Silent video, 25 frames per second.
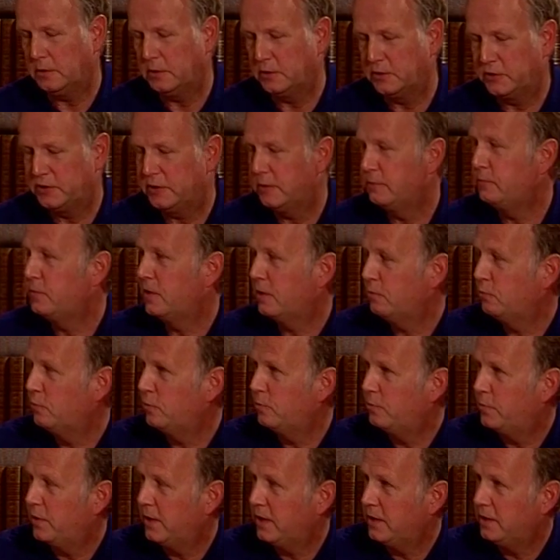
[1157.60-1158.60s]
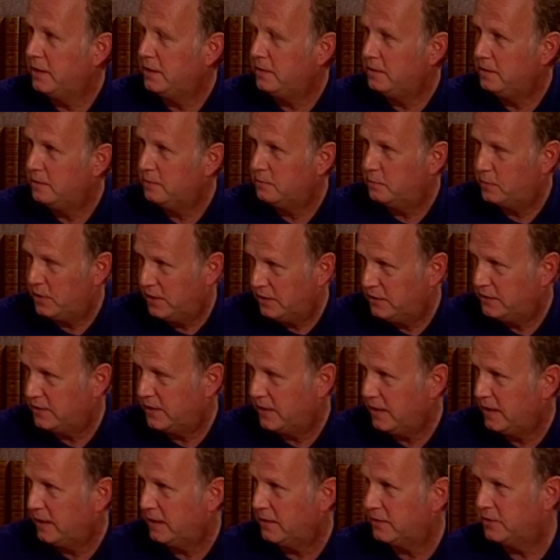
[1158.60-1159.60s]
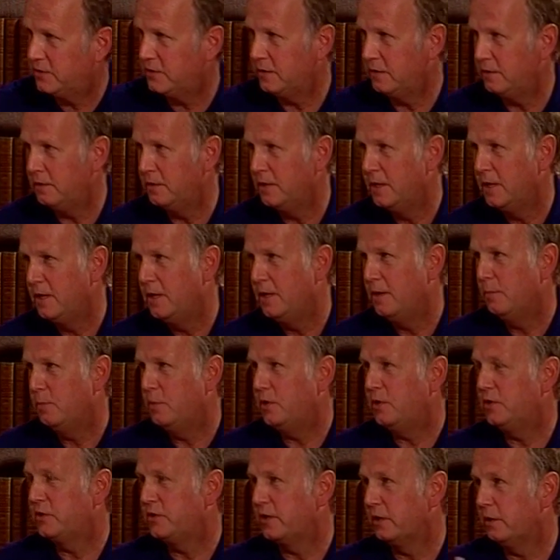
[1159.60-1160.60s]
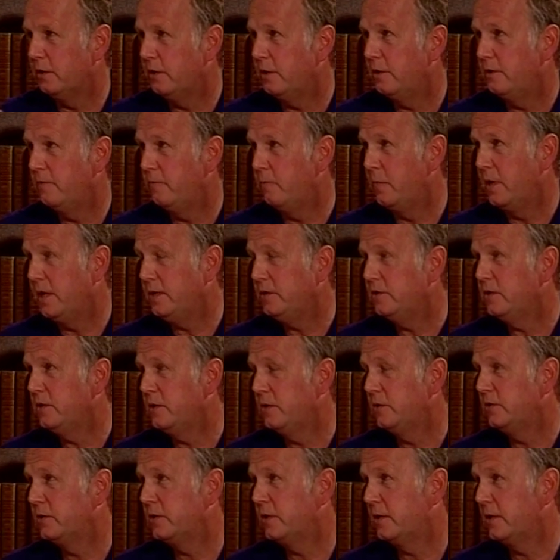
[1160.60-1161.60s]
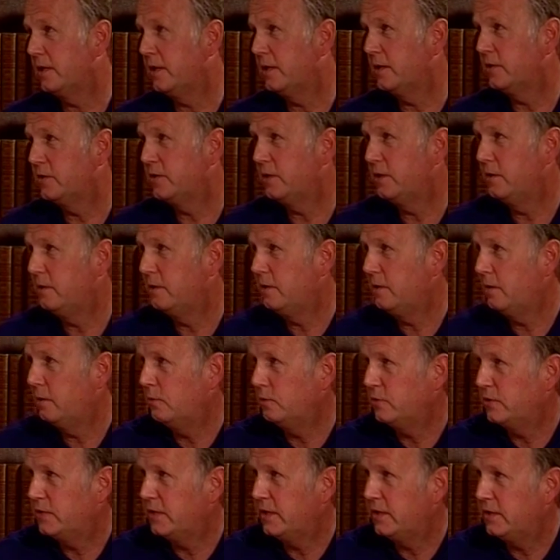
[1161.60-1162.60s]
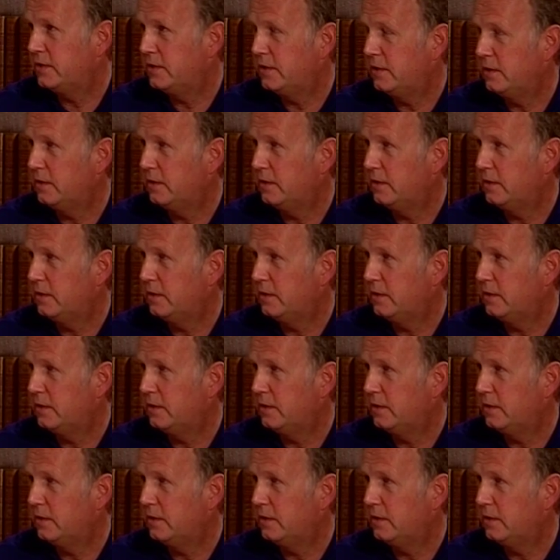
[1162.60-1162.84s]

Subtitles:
there's some that would pay tax and. But there's a lot of maintenance, I guess, in the old city.